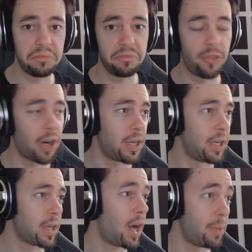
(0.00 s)

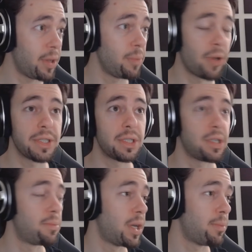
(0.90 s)
very commonly present
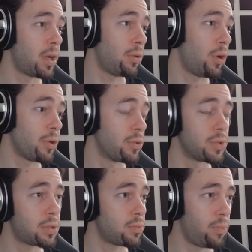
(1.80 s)
in many metal
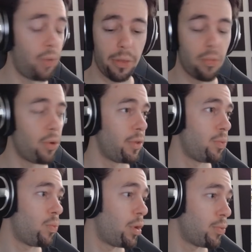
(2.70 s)
logos with more
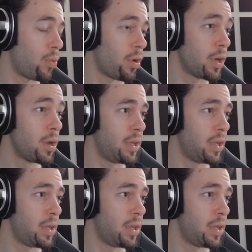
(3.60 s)
than one word,